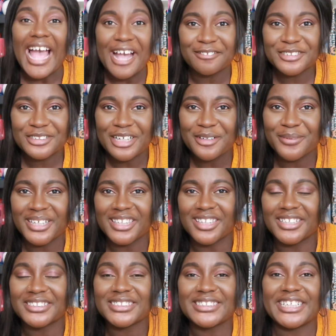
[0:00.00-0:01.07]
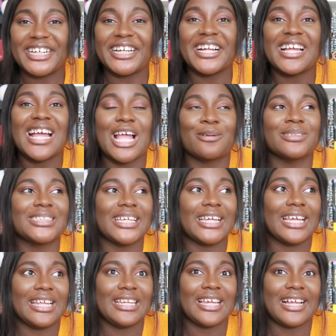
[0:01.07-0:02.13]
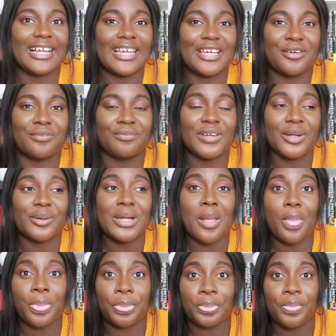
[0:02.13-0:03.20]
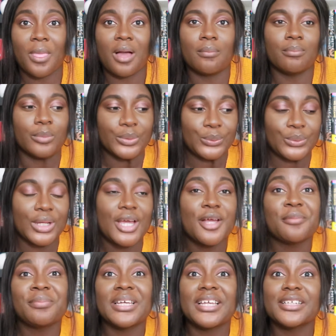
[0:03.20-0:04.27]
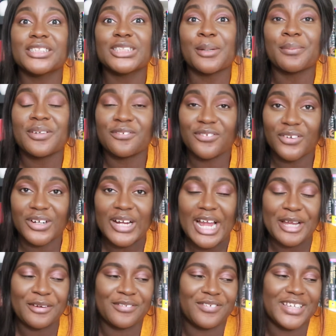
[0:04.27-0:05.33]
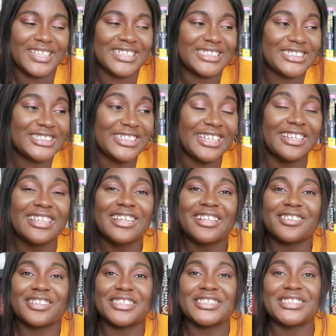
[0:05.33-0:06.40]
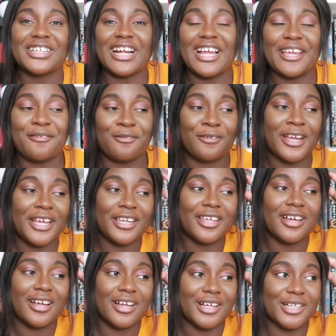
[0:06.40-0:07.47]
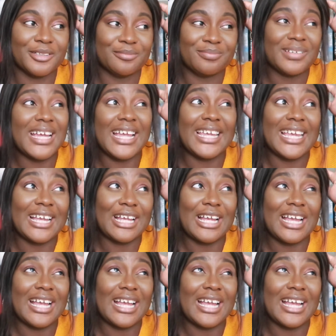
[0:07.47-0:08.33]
After I read Lester, I was in a very mood because before I finished Lester, I read, I